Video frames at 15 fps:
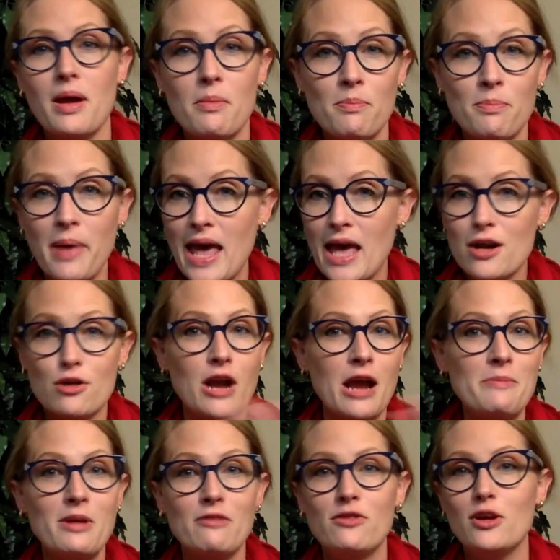
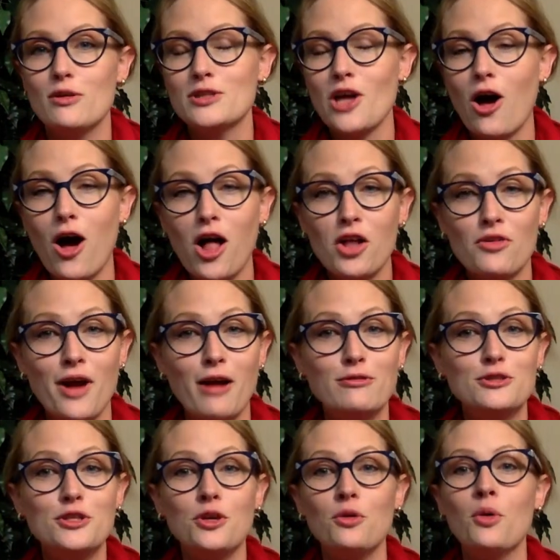panoramic views all
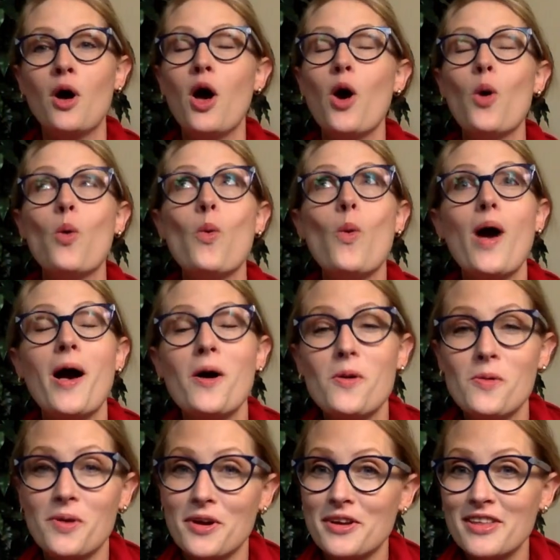around you. Well
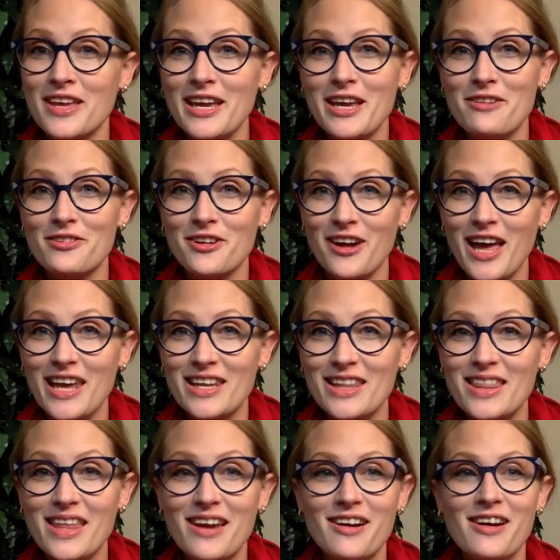worth it if you're headed
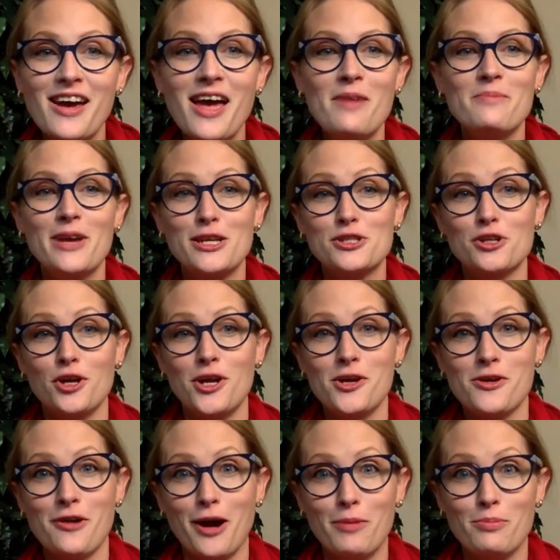there. Make sure you
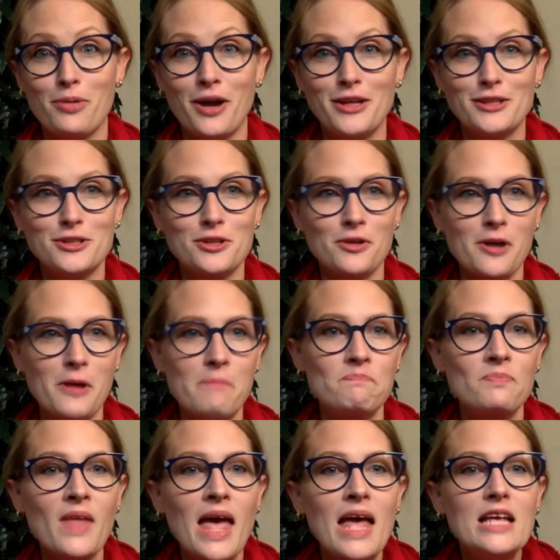grab brunch, okay?
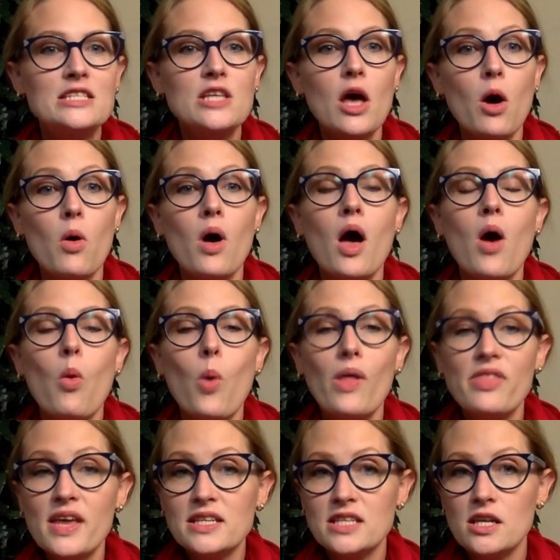So one
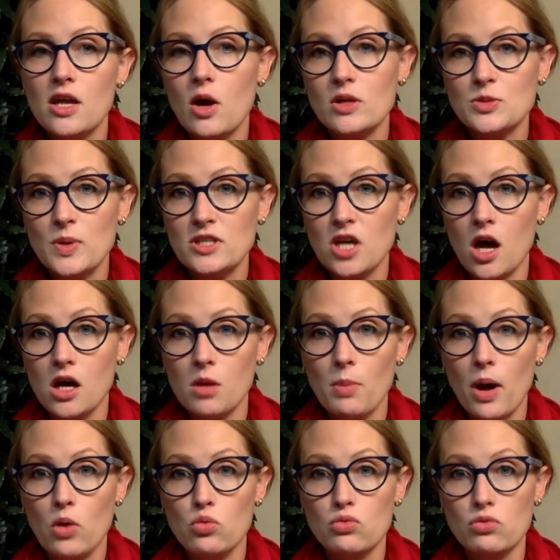thing to know as we talk
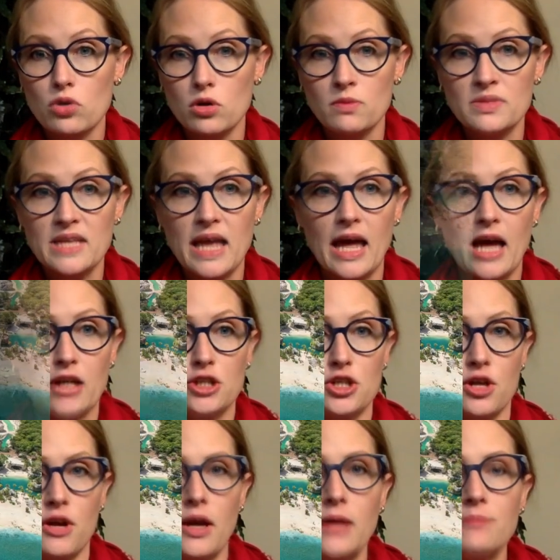about rooms at
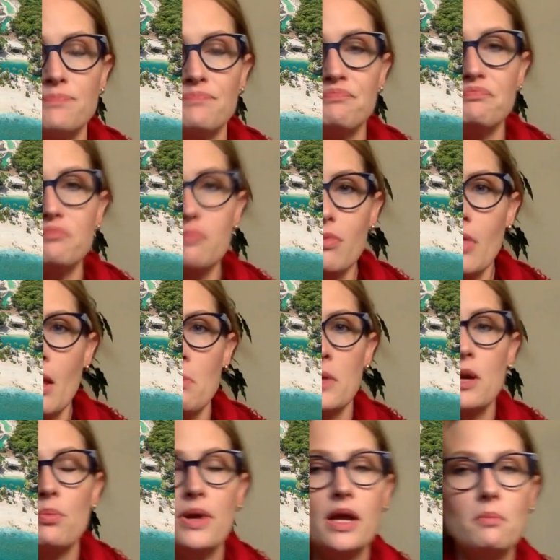Xcaret, I'm going to
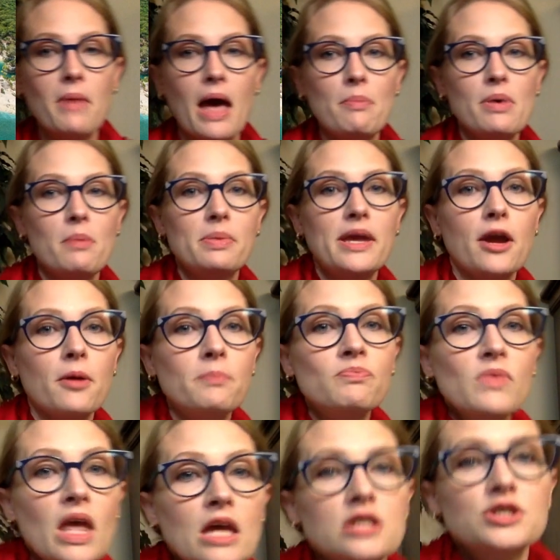bring a map up here
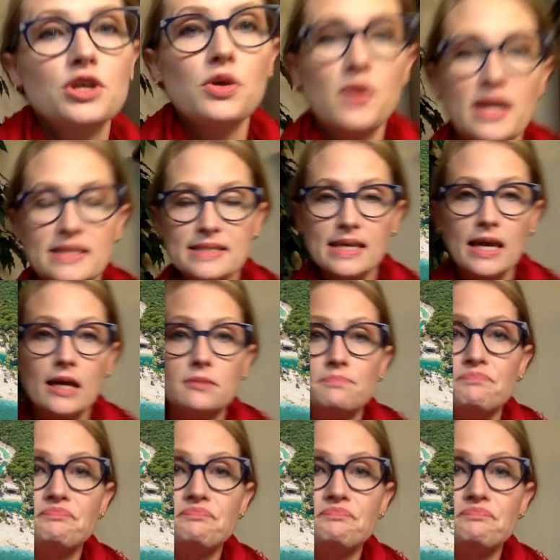so you can see it.